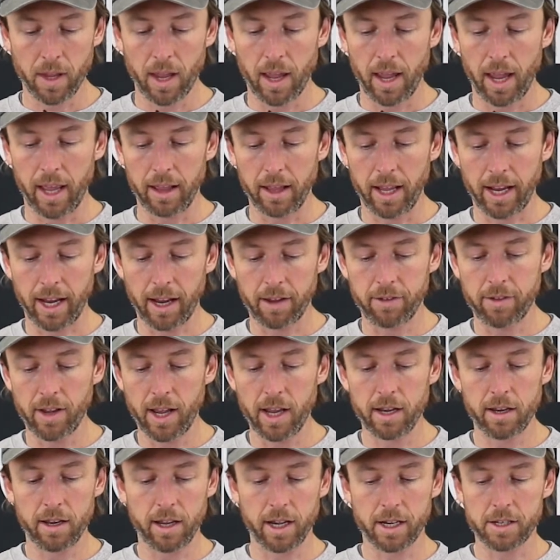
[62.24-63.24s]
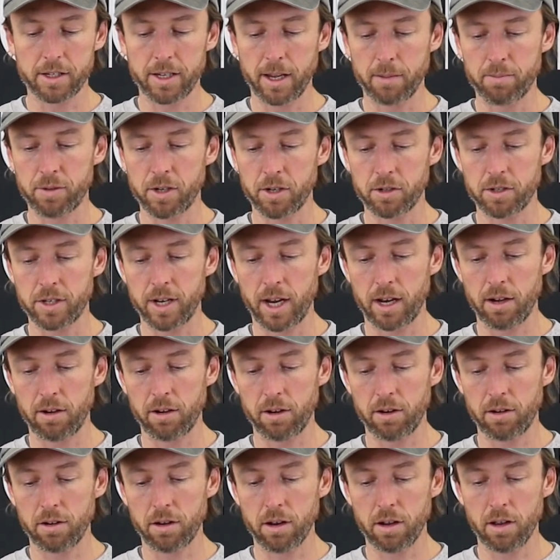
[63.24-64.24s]
And like I said, accepts your
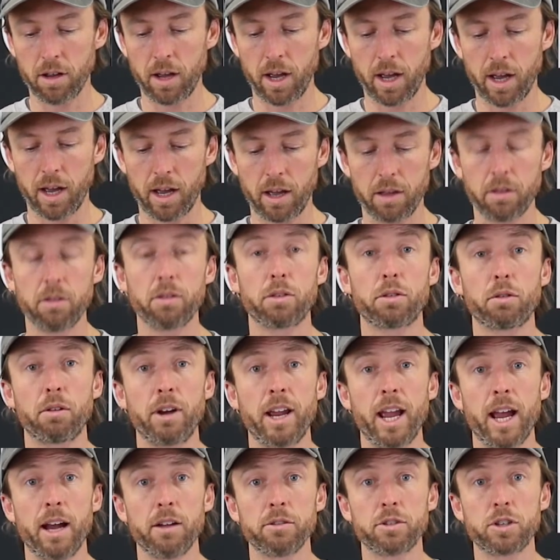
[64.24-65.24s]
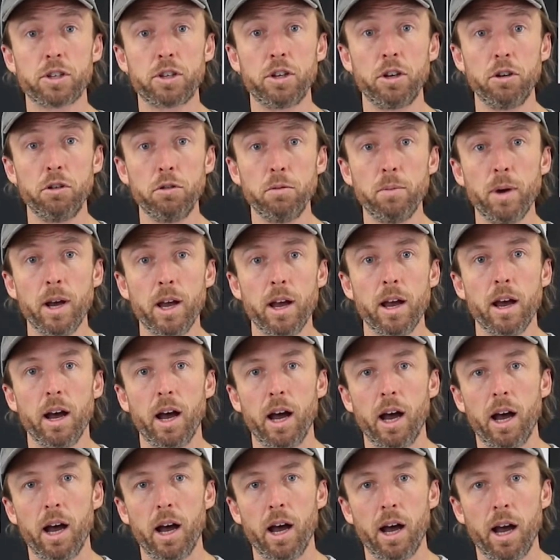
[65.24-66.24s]
standard 3-ounce tube.
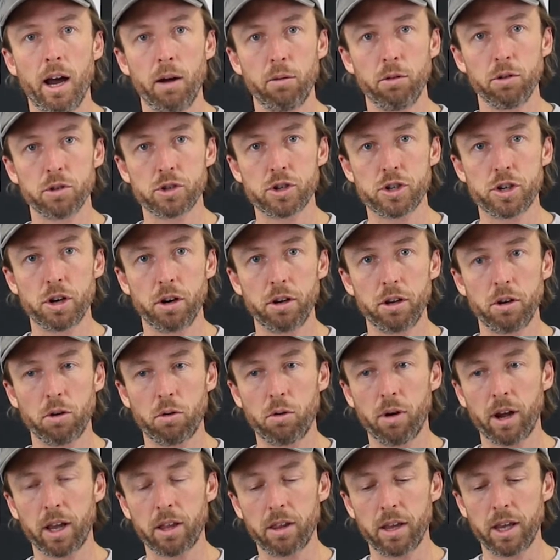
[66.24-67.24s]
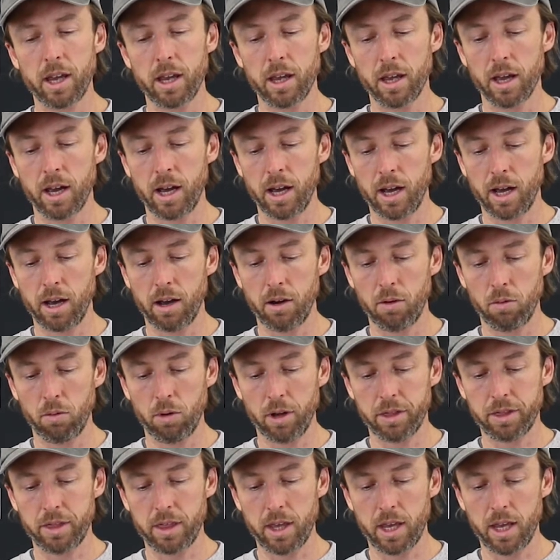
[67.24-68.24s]
I will show you quickly
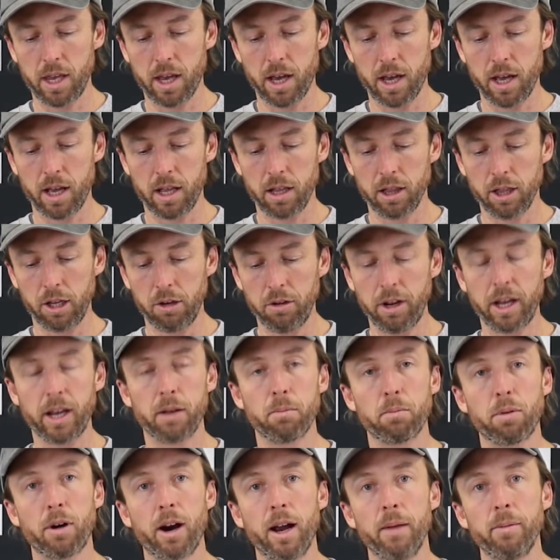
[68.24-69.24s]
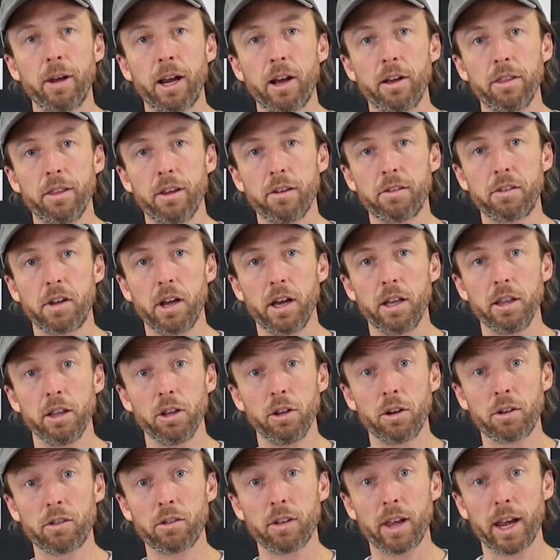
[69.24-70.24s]
what the loading and priming on this gun
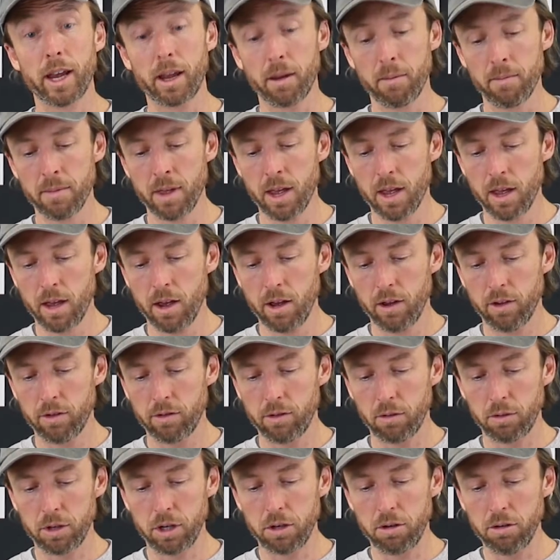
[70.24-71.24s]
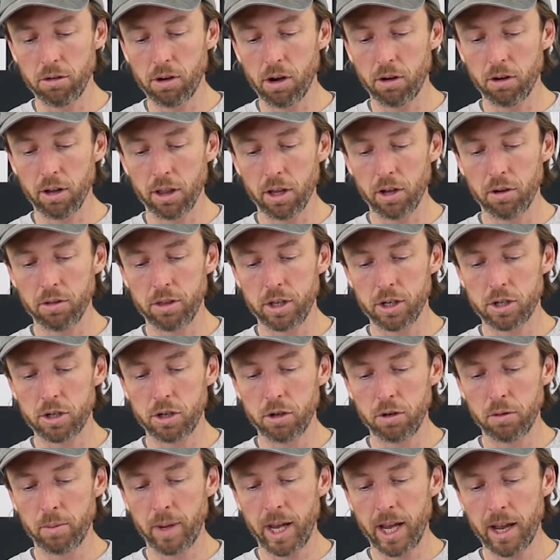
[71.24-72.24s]
looks like. So when you do go to load the
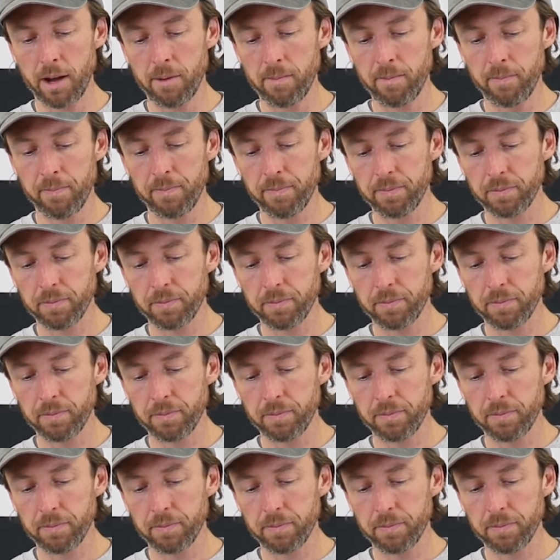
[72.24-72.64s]
tube in,